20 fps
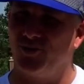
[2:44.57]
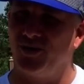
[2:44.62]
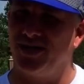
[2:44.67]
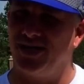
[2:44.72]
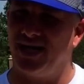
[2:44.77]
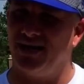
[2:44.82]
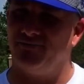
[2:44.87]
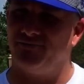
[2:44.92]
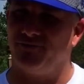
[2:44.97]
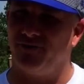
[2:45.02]

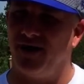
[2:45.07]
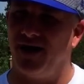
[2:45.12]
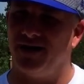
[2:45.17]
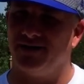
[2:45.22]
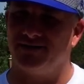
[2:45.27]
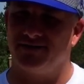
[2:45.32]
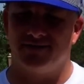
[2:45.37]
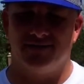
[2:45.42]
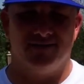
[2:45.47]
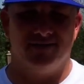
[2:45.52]
weekend for
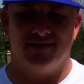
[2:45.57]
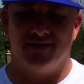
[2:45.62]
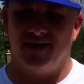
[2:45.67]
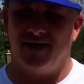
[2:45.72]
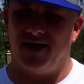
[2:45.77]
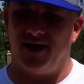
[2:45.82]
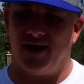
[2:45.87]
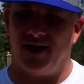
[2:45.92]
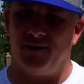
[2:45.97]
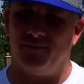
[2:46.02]
us.
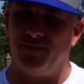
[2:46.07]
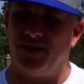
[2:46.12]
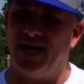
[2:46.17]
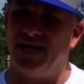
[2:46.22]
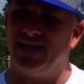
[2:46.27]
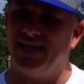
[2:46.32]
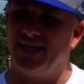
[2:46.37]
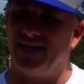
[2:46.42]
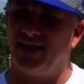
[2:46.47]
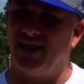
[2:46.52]
And
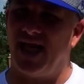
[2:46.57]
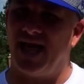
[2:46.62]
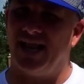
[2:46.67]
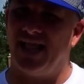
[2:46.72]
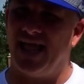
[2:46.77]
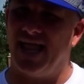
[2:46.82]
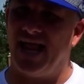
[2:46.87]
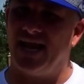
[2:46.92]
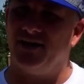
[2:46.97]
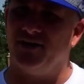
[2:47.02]
I think a lot
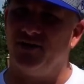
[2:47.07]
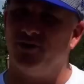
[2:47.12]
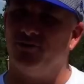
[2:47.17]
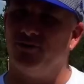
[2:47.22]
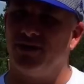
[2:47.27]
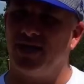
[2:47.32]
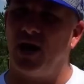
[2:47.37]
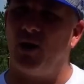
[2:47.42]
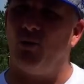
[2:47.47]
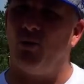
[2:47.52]
of that had to do
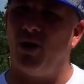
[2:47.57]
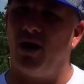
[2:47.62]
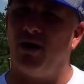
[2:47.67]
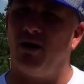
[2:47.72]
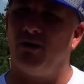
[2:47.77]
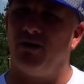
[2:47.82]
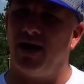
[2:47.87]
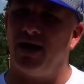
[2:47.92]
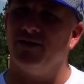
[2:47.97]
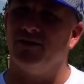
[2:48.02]
with how
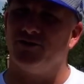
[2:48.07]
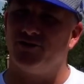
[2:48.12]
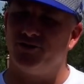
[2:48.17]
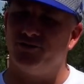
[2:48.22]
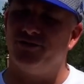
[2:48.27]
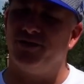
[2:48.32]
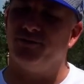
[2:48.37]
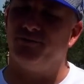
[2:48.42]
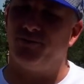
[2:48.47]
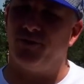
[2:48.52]
well
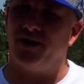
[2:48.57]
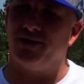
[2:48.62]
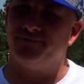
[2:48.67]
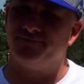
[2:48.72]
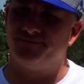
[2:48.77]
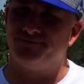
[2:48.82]
LSU did play.